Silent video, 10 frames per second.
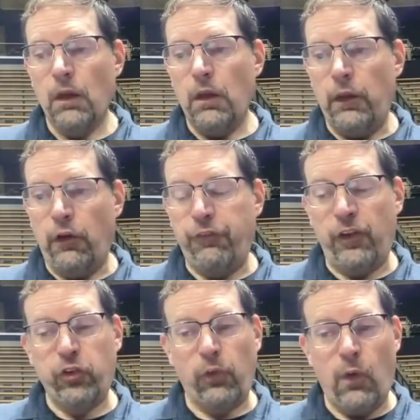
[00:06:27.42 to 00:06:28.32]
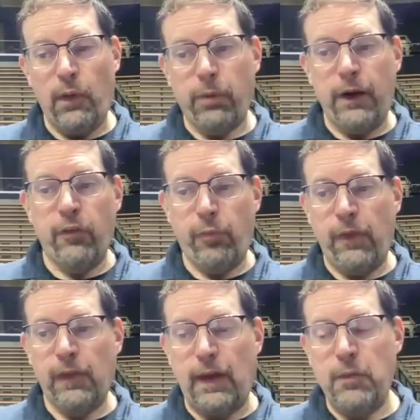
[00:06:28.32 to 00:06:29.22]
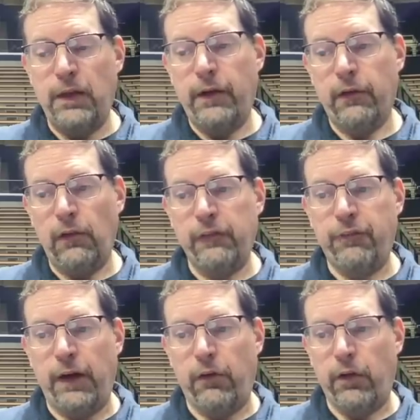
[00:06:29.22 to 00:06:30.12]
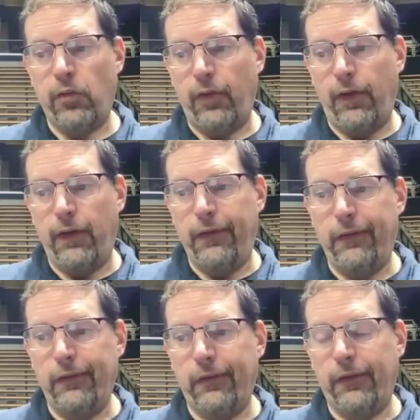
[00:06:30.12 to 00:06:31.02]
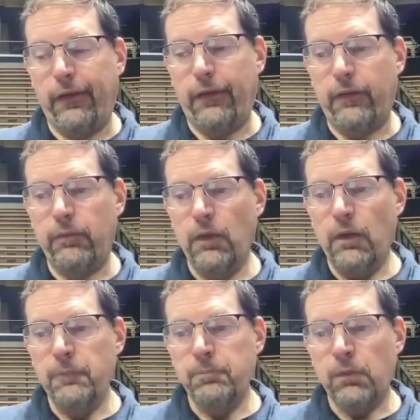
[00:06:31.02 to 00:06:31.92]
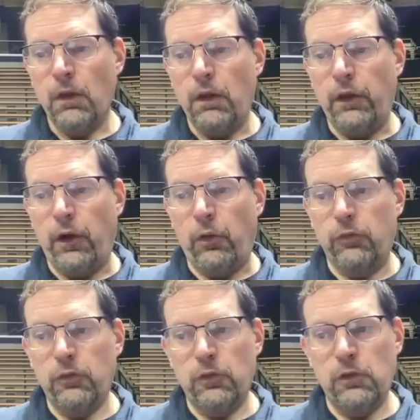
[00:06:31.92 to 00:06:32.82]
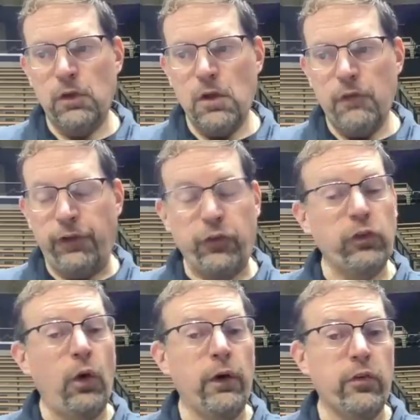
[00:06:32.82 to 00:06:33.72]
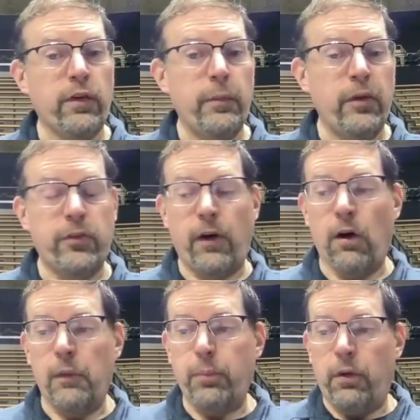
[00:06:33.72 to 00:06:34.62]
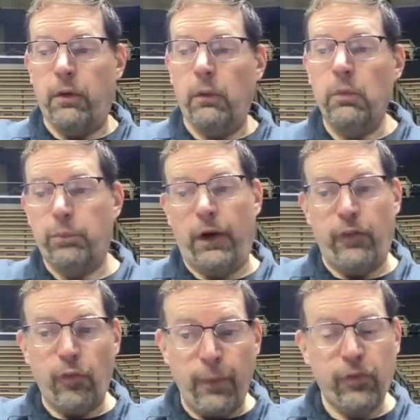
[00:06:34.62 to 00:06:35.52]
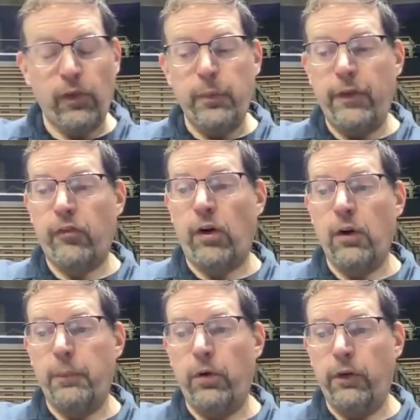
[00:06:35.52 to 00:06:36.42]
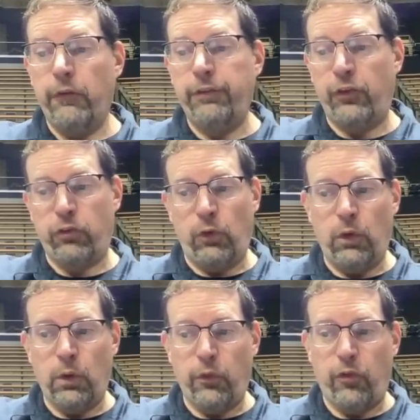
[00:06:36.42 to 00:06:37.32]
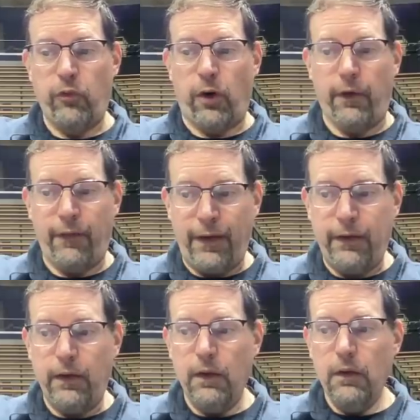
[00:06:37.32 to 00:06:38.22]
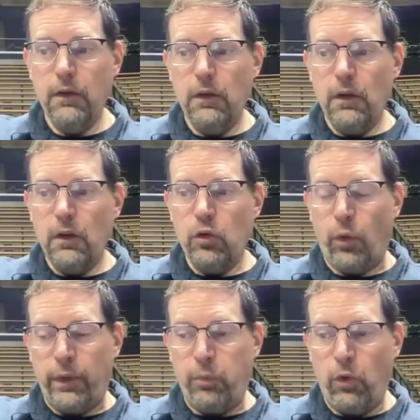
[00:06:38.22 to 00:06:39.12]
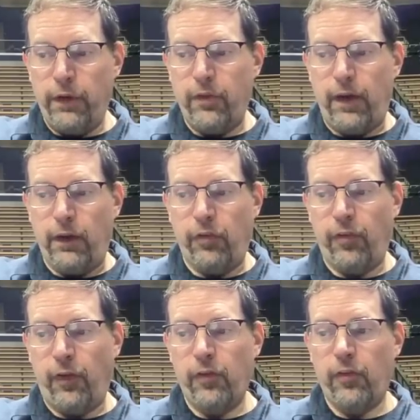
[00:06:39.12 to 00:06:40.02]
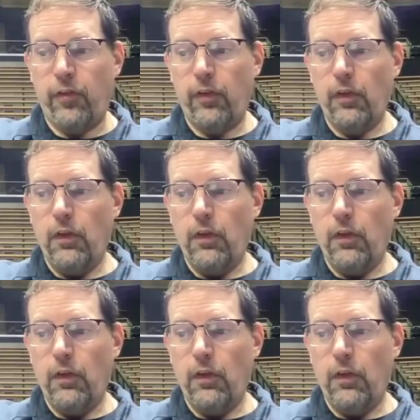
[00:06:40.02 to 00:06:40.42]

you know, Fletcher Loyer, Braden Smith came in here like veterans. And, uh, you know, Fletcher Loyer is going to be a star at Purdue. Braden Smith's going to be a star at Purdue. Fletcher Loyer was a star tonight 20 points, eight assists,